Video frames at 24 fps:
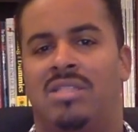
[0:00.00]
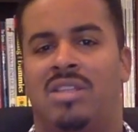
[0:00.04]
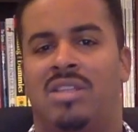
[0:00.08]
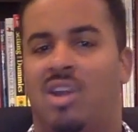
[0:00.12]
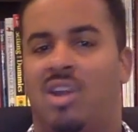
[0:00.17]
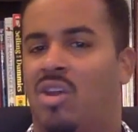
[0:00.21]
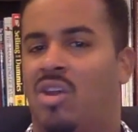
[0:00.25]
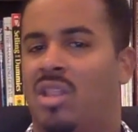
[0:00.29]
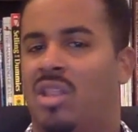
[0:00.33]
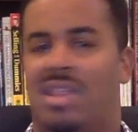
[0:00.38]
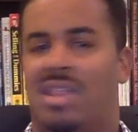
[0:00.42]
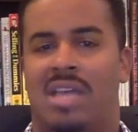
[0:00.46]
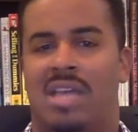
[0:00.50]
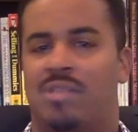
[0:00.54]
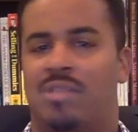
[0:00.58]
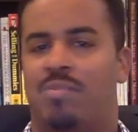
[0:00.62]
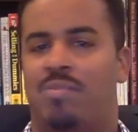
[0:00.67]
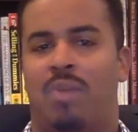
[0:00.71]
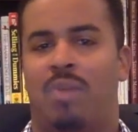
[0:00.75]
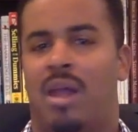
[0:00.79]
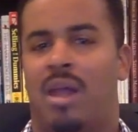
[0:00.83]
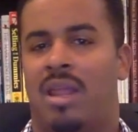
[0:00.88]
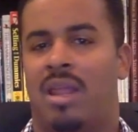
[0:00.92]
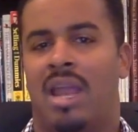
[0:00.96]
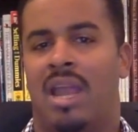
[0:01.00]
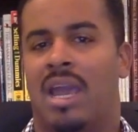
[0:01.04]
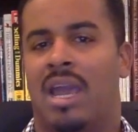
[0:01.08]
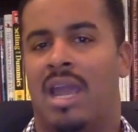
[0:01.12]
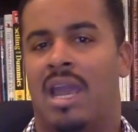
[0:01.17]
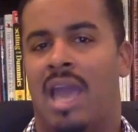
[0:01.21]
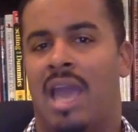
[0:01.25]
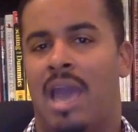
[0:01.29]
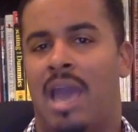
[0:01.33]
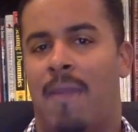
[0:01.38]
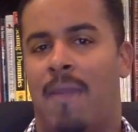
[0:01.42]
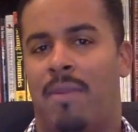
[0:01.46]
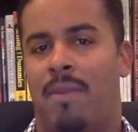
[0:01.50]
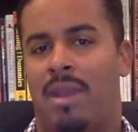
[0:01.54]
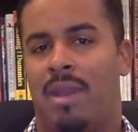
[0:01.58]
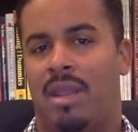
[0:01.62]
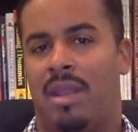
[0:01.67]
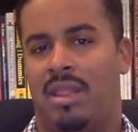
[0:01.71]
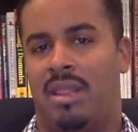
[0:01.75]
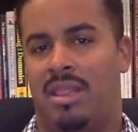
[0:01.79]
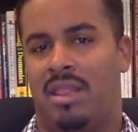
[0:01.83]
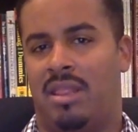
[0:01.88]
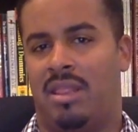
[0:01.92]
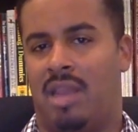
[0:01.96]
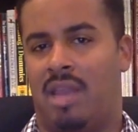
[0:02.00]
know that that's probably not going to happen,